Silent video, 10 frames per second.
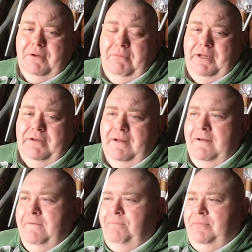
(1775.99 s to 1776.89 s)
I mean,
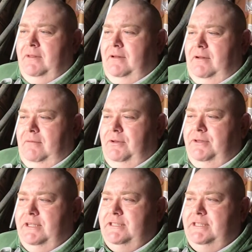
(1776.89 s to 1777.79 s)
not
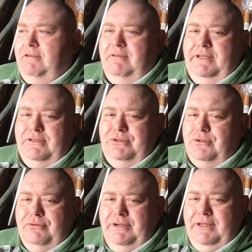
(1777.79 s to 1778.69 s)
necessarily a
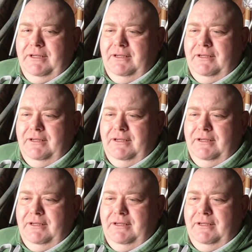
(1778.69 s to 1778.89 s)
Tory,